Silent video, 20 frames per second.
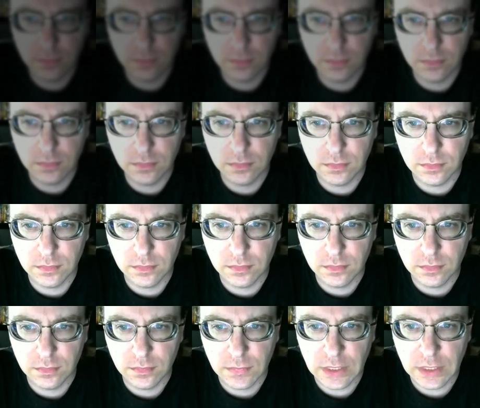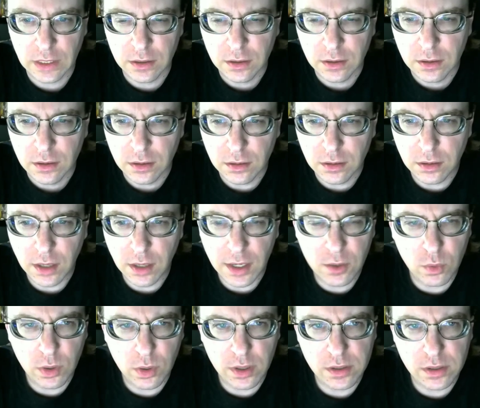pretty.
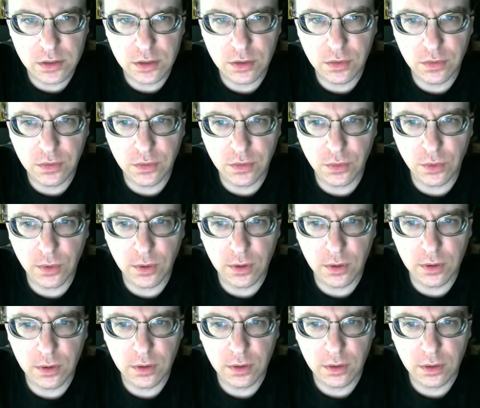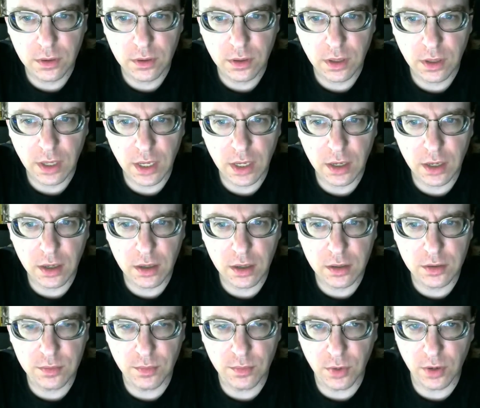Likewise, Thor
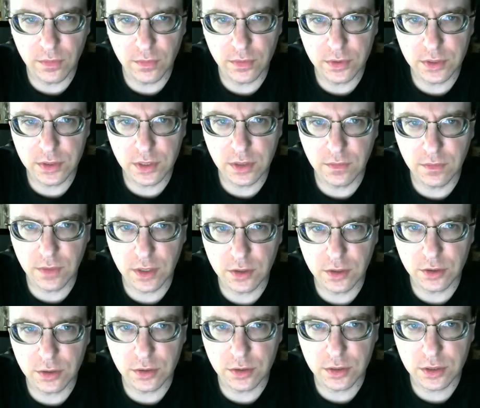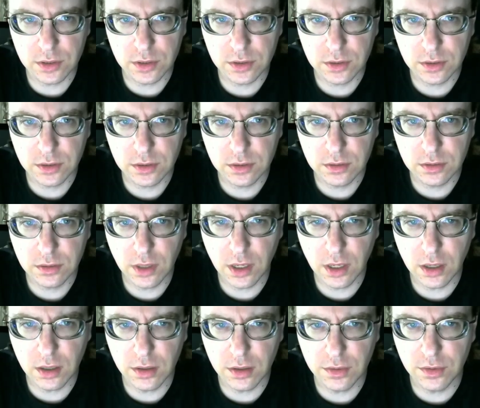and Marvel's The Avengers.
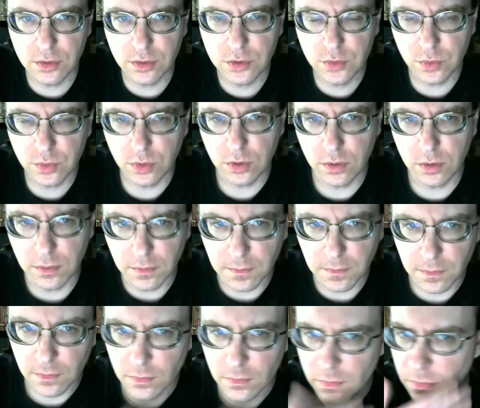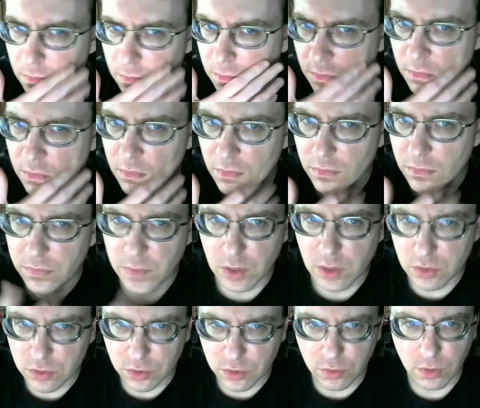Uh, those were,
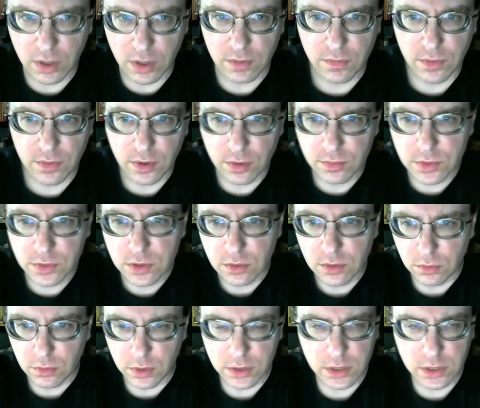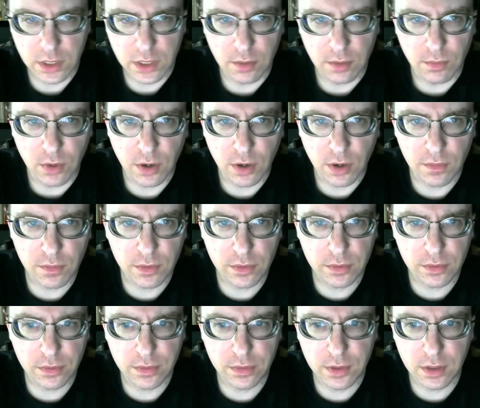those are great films. Once again,
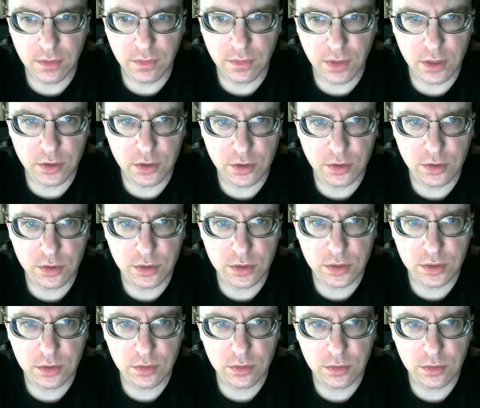Marvel The Avengers